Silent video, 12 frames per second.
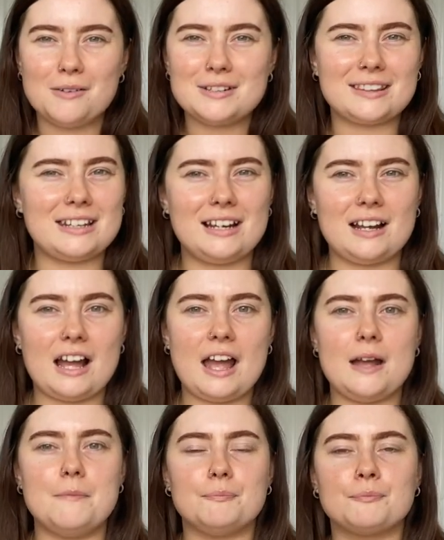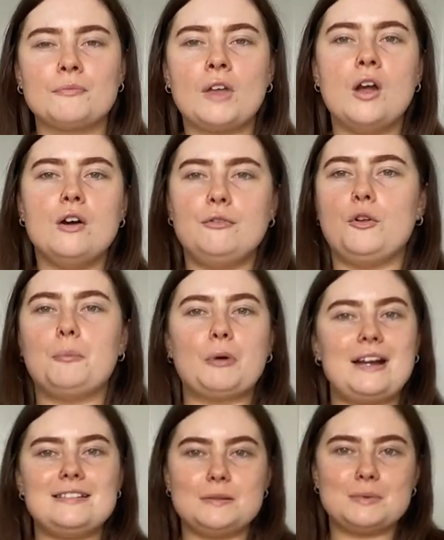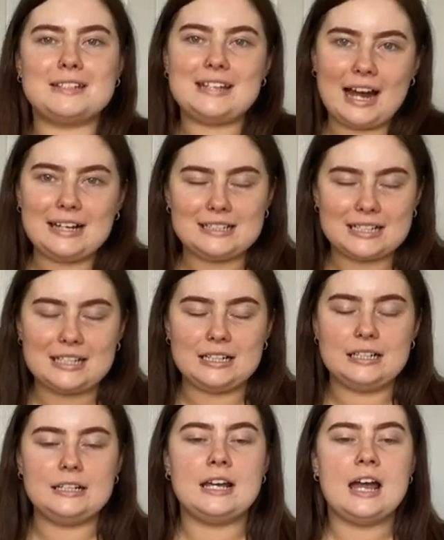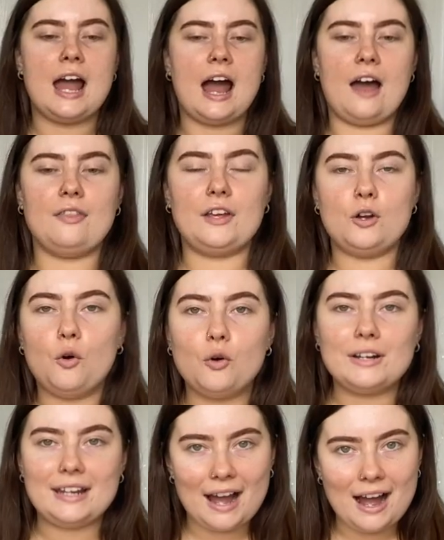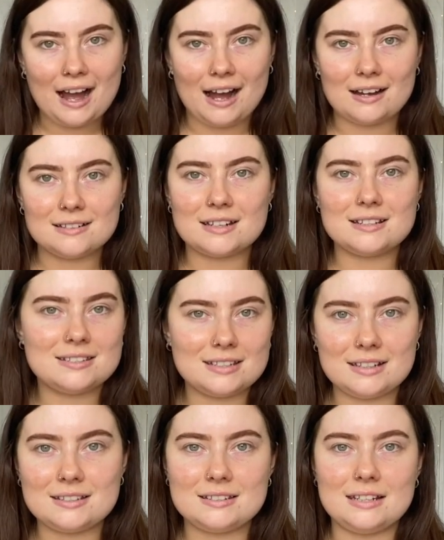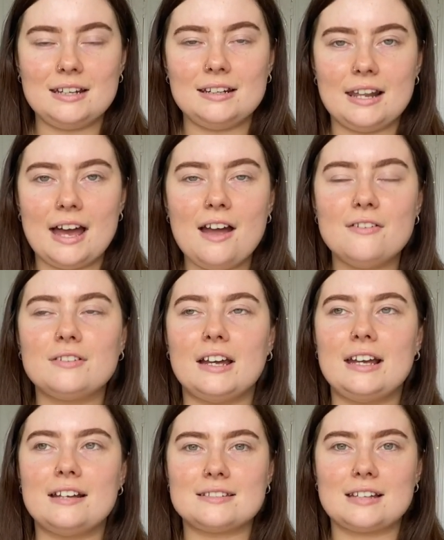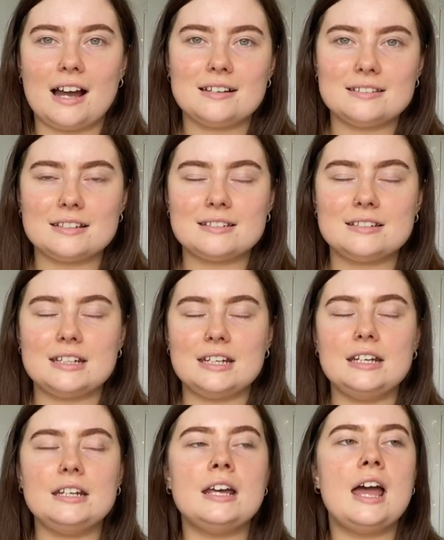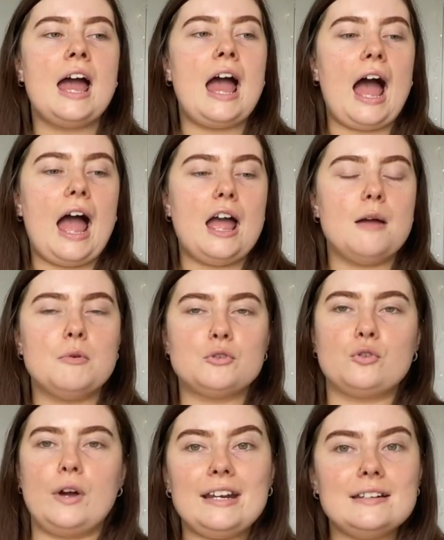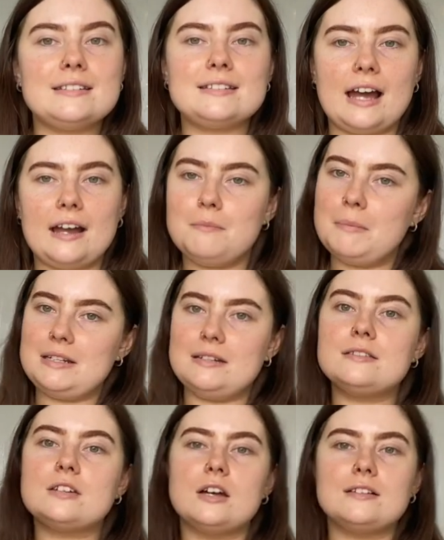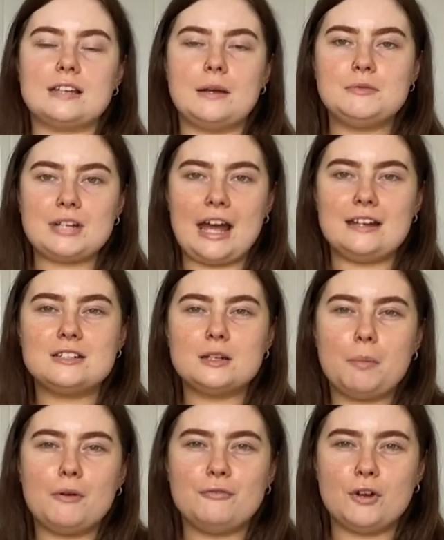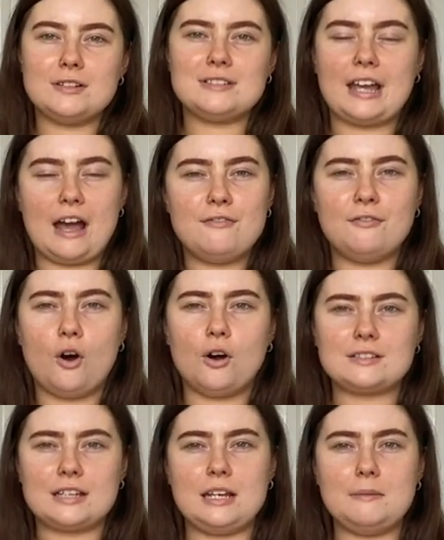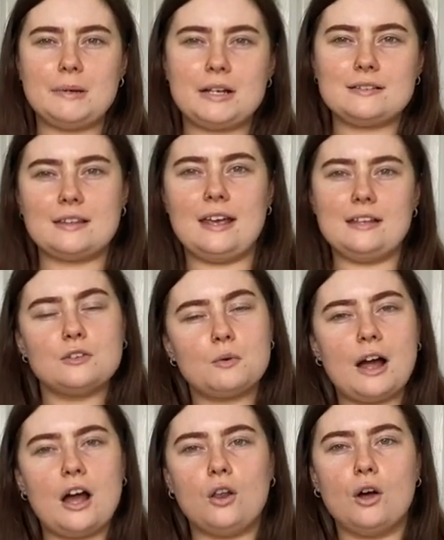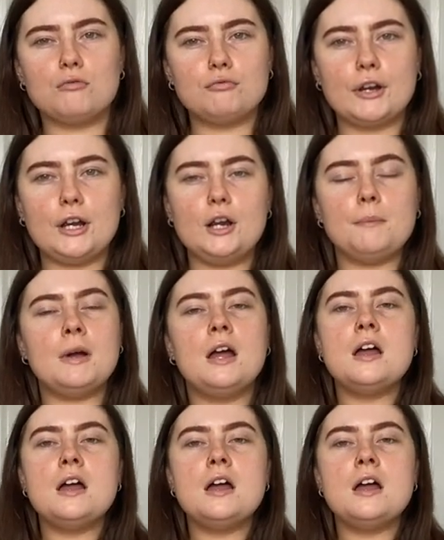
I think um, full price it was 19 and they only had a 16 left like a size 16 um so in satin midi skirts i tend to prefer to get a 14 because there is quite a lot of room